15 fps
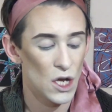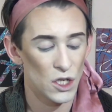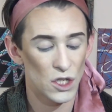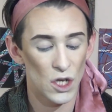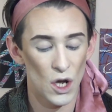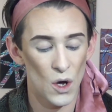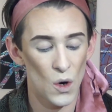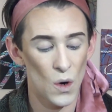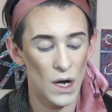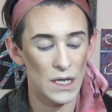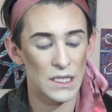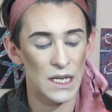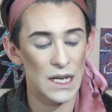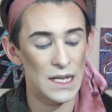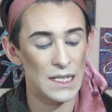
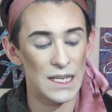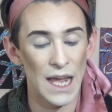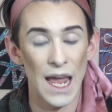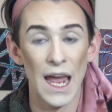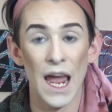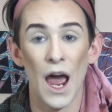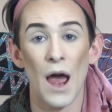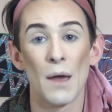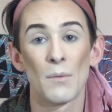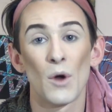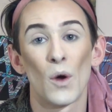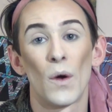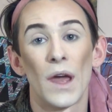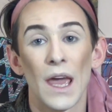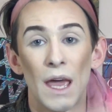So today
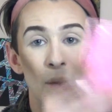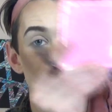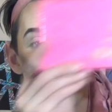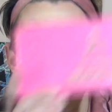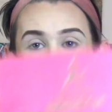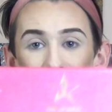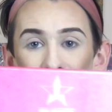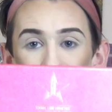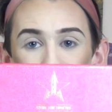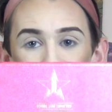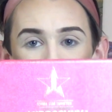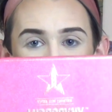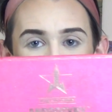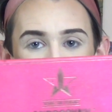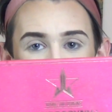I'm going in with the
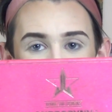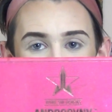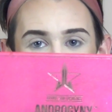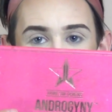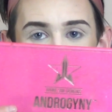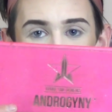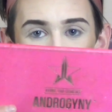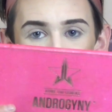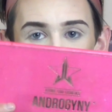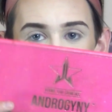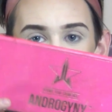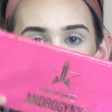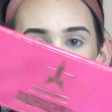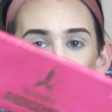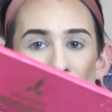Jeffree
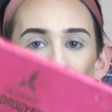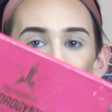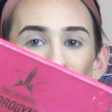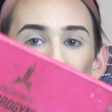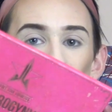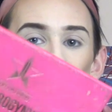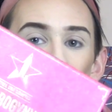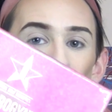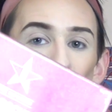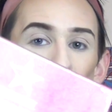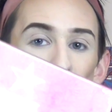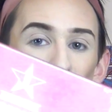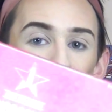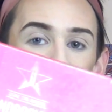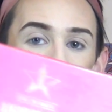Star
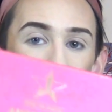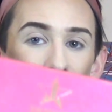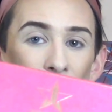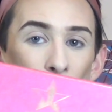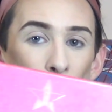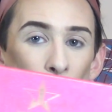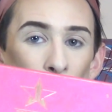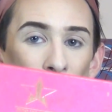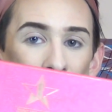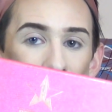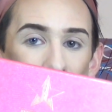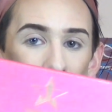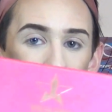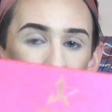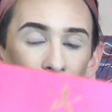Androgyny
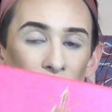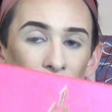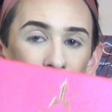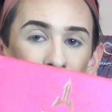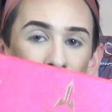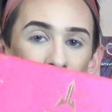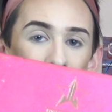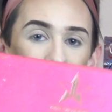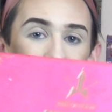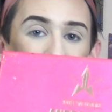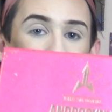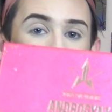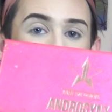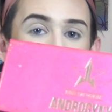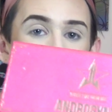palette.
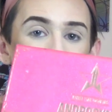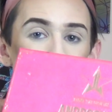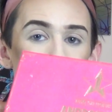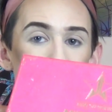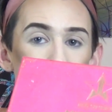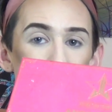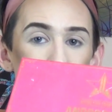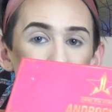This is one of my